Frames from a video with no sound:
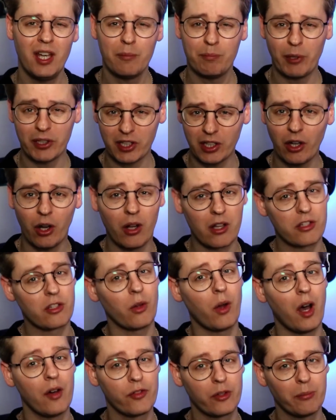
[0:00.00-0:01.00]
but they also
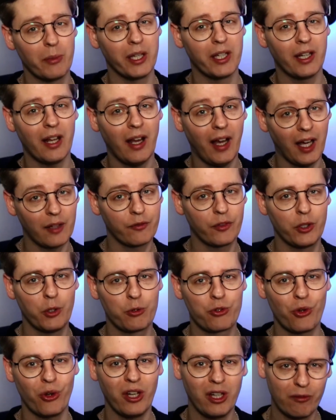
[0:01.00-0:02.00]
often make it hard for you
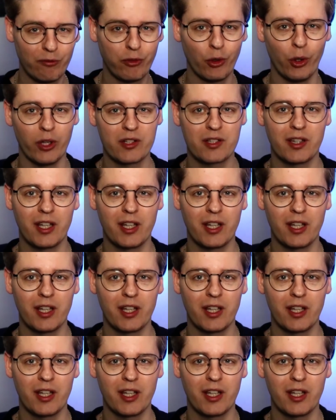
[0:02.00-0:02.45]
to influence